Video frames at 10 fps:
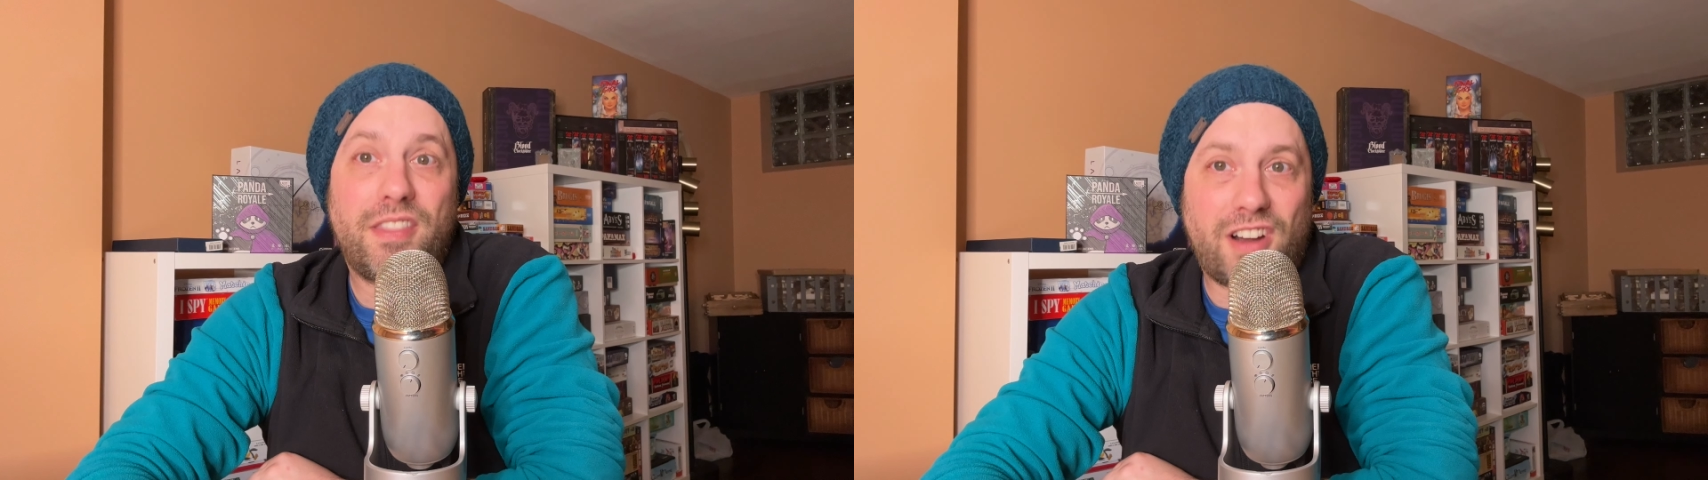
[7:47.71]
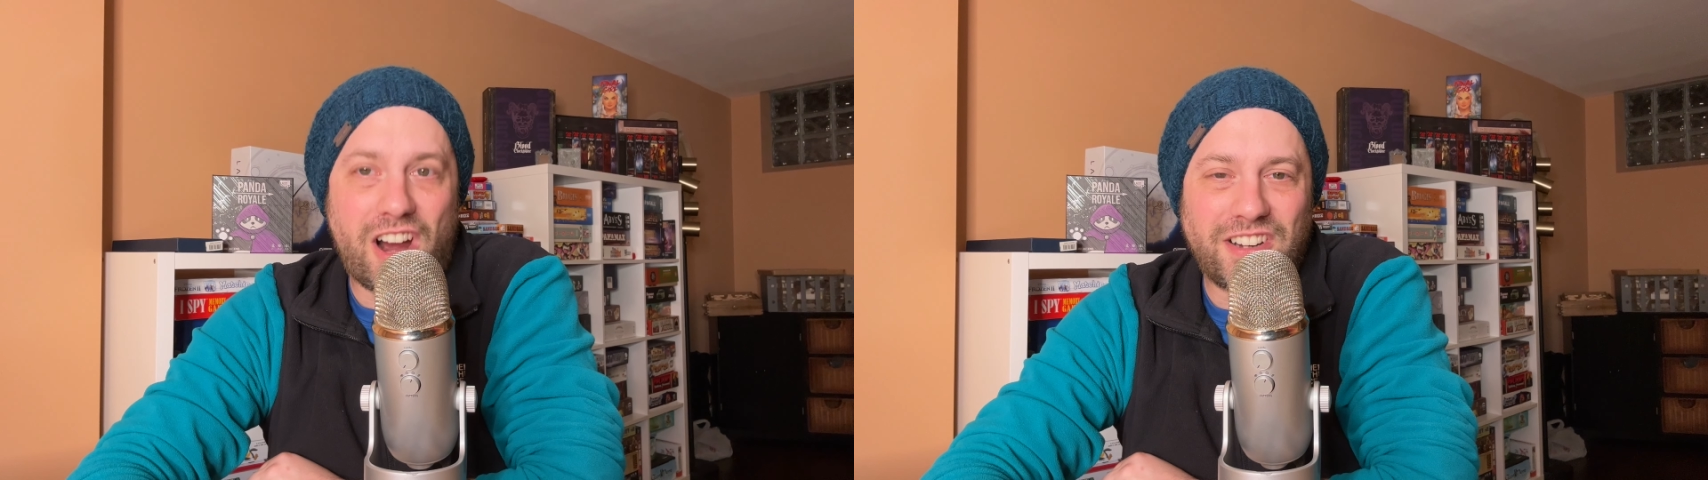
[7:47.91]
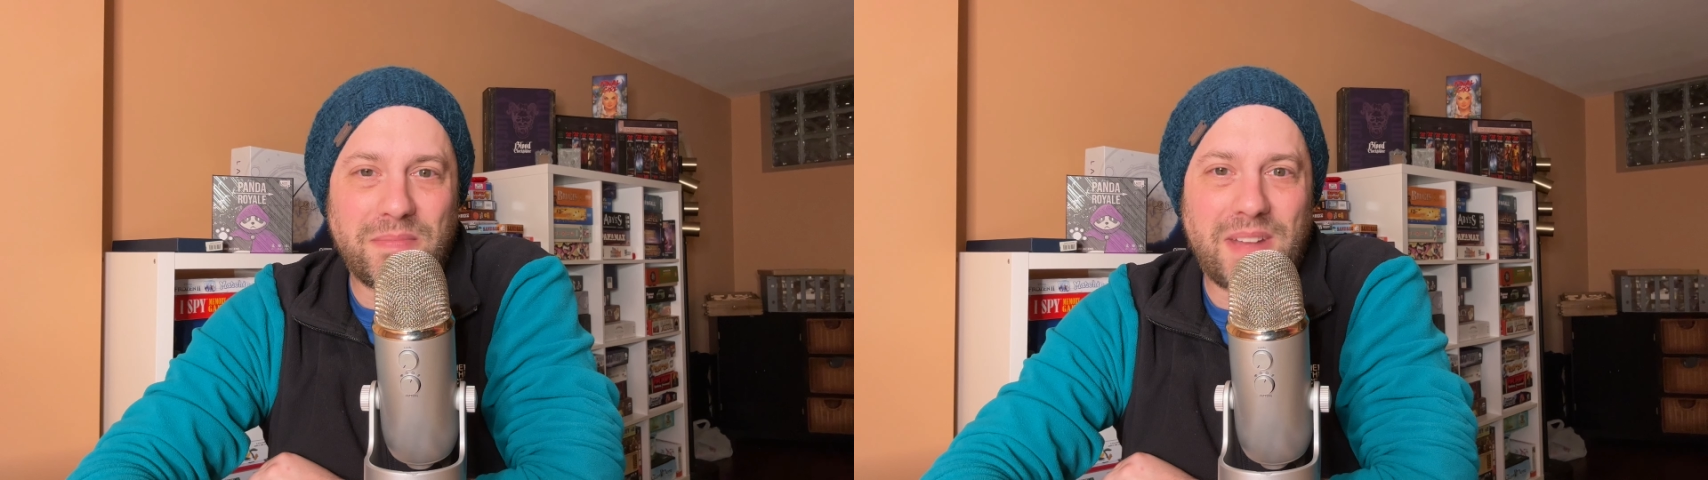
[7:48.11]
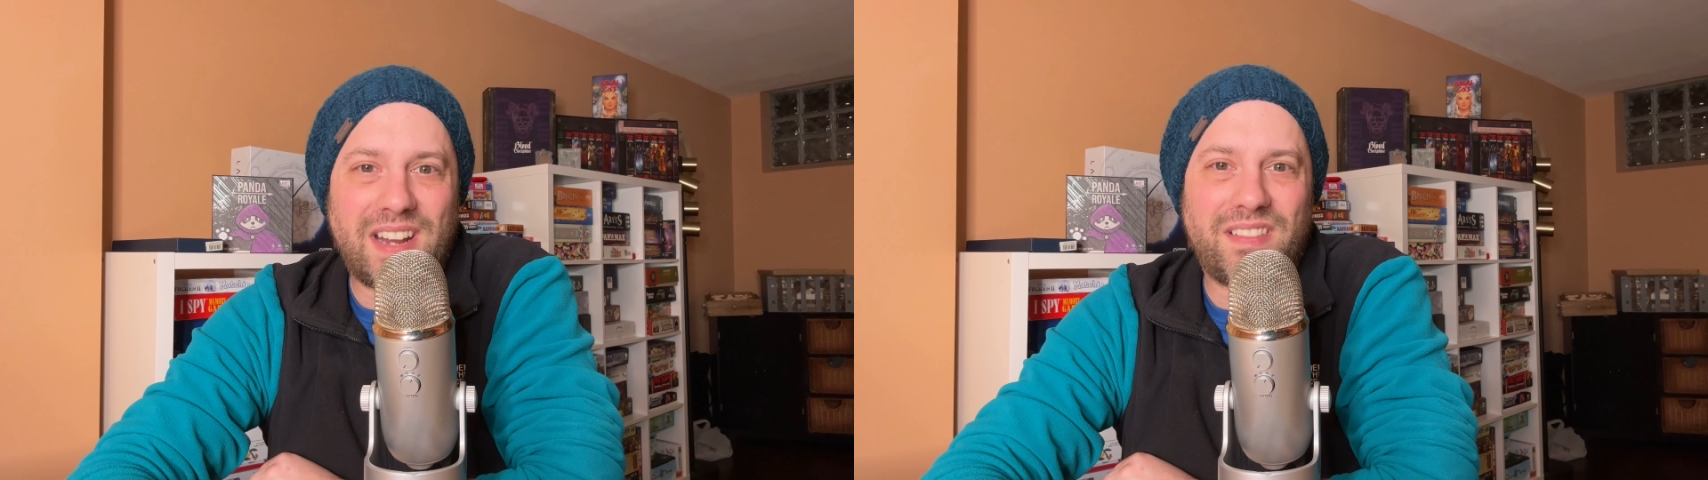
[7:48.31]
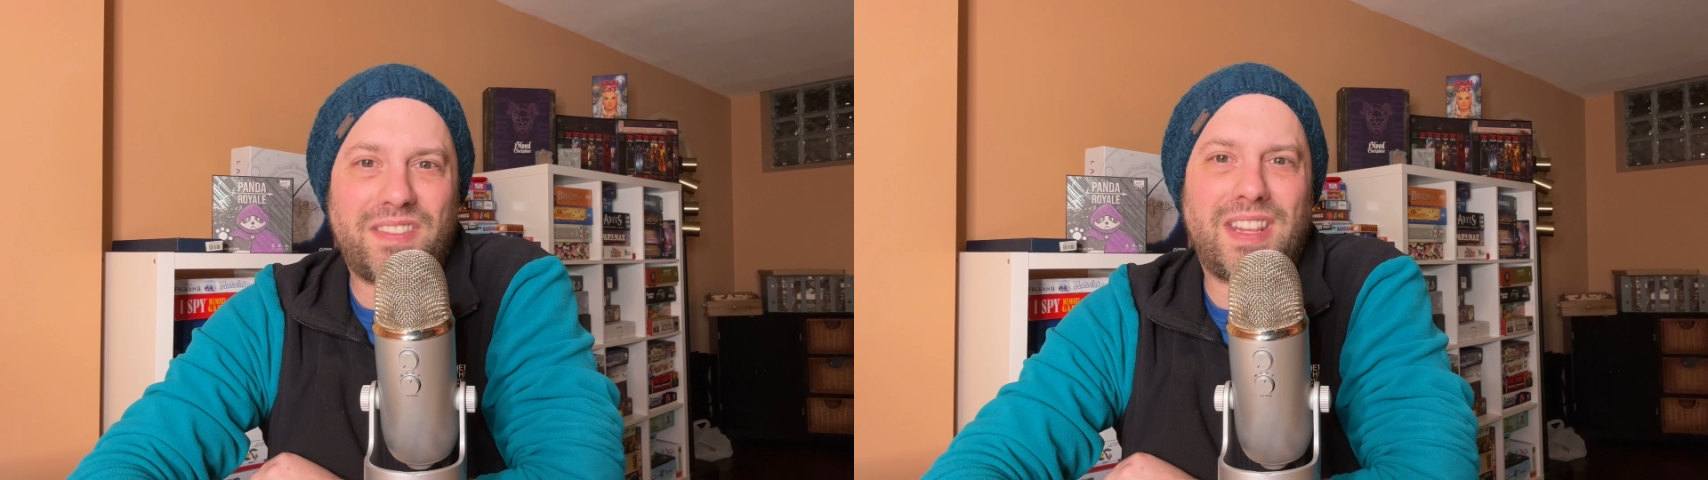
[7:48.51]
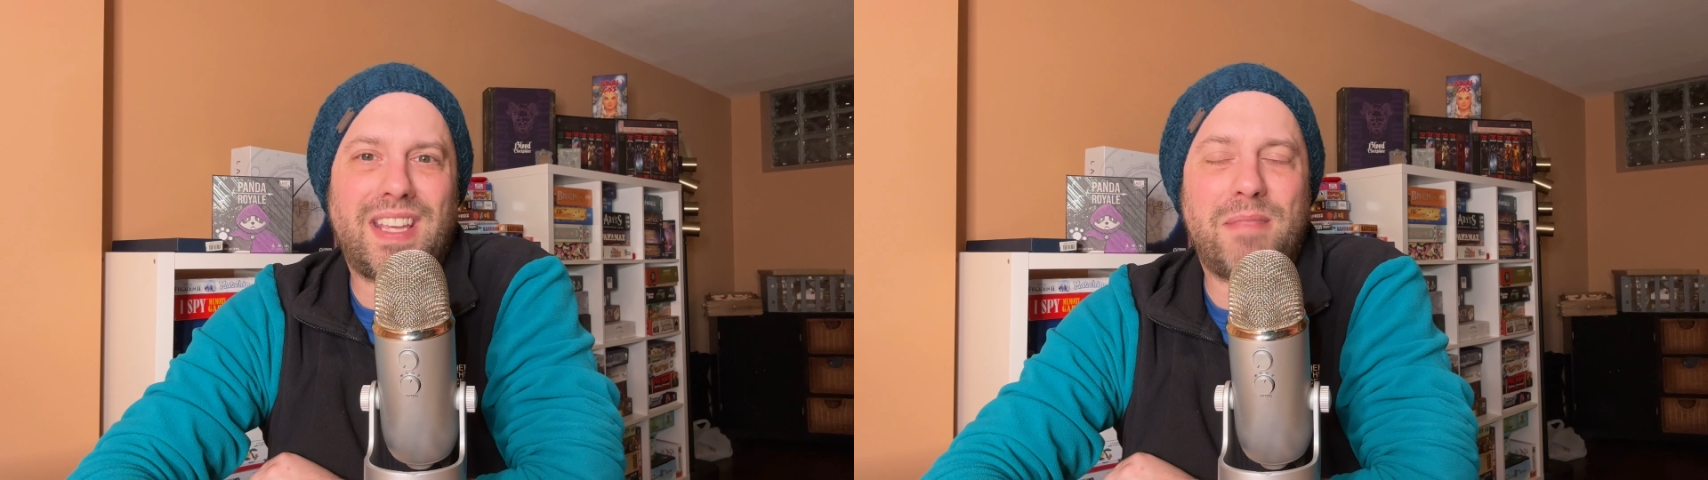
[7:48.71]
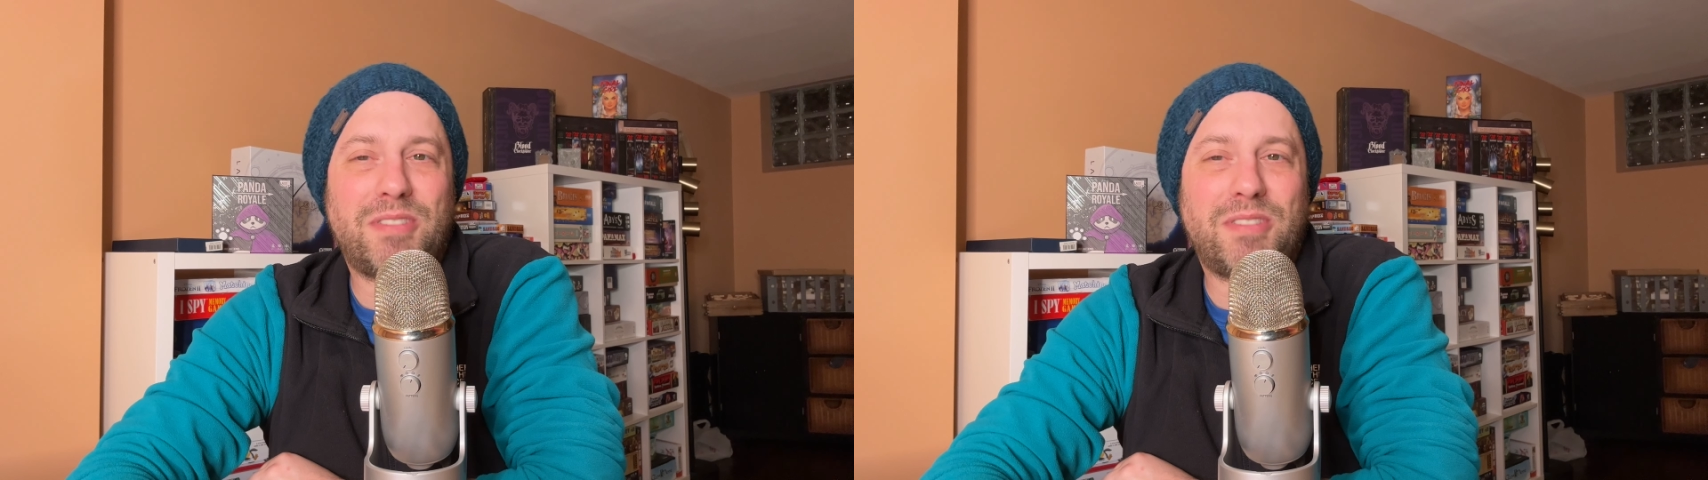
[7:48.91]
There are some negatives in the game,